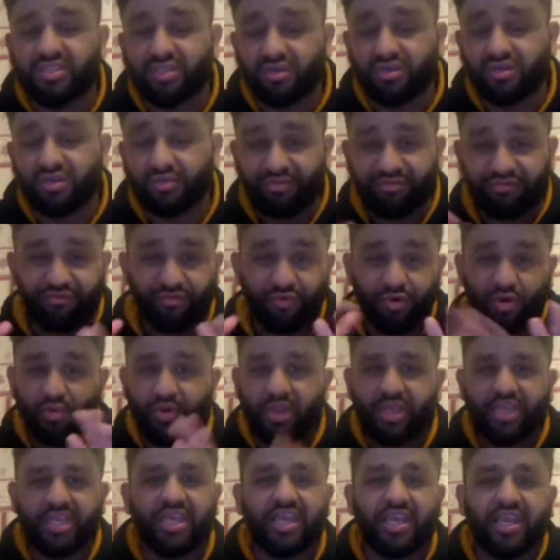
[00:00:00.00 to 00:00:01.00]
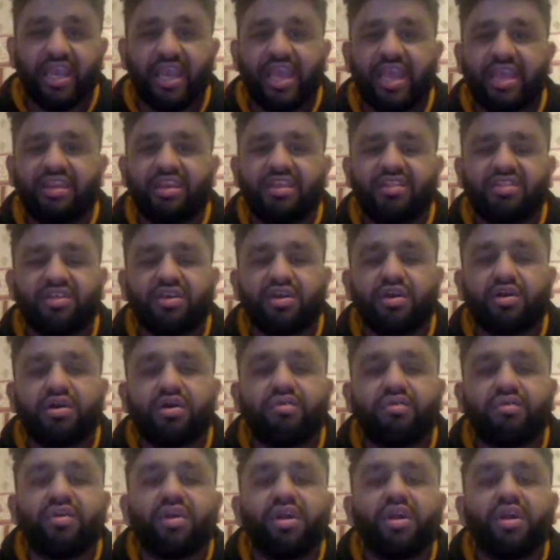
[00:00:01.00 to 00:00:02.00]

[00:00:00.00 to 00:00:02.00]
So before we kick anything off,